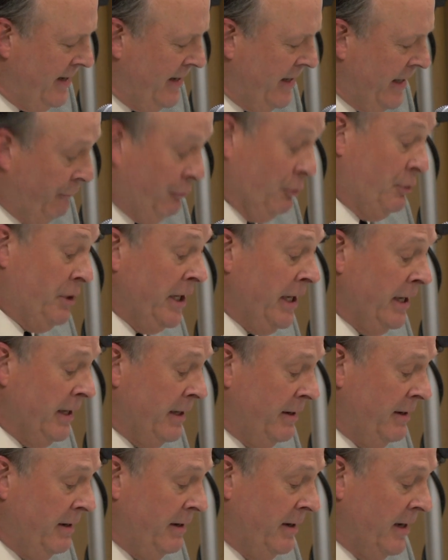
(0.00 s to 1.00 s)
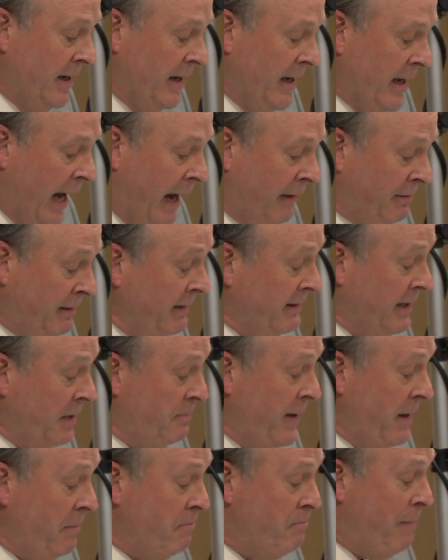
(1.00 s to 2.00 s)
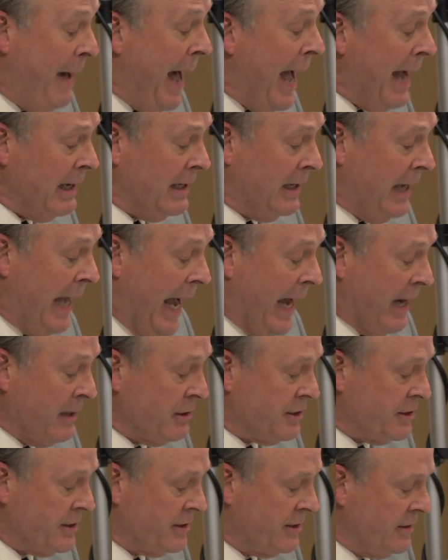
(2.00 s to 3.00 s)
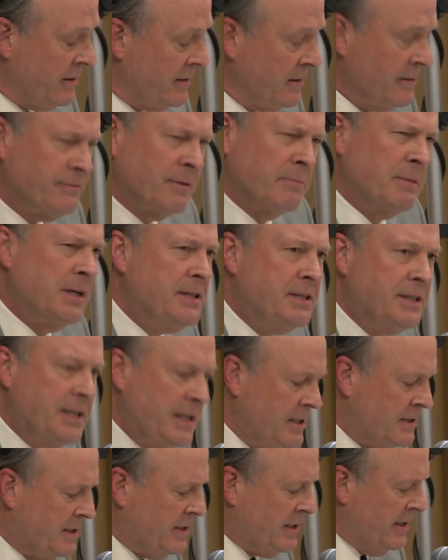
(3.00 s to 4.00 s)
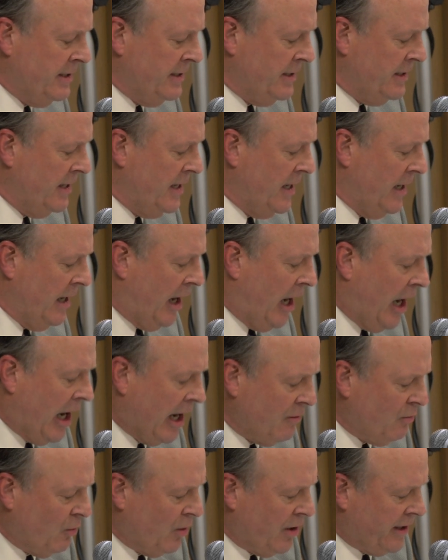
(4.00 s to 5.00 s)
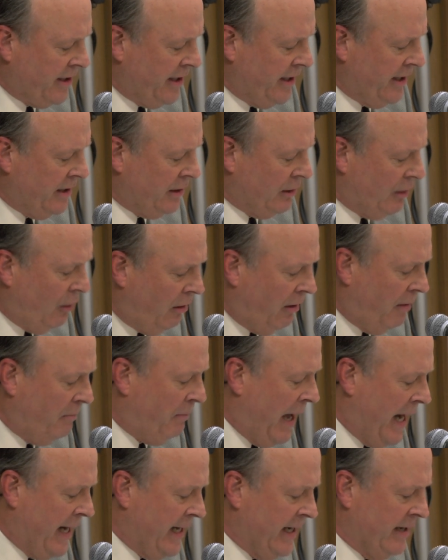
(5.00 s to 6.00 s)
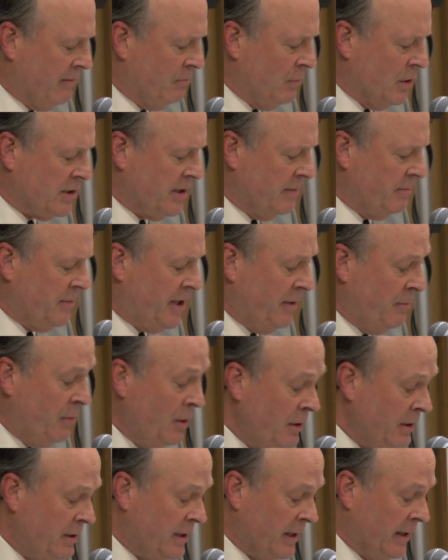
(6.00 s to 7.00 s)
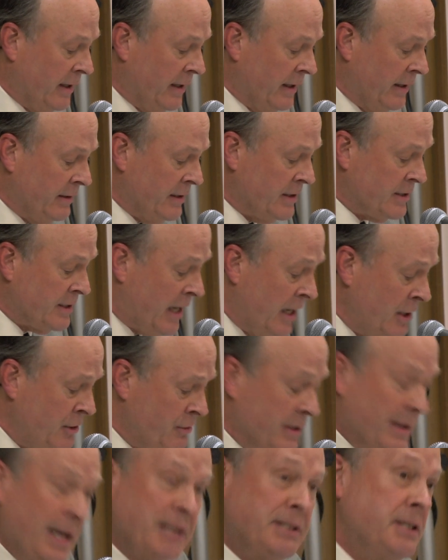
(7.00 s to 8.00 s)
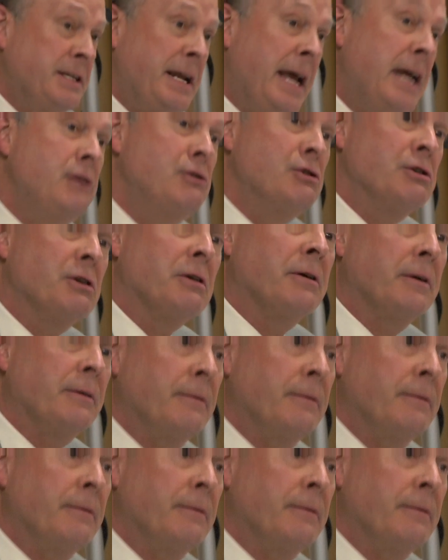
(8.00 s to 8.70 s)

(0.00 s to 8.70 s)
If you did, I think there'd be a backlash from the decent, hardworking, law-abiding Muslim community in this country. That's a danger.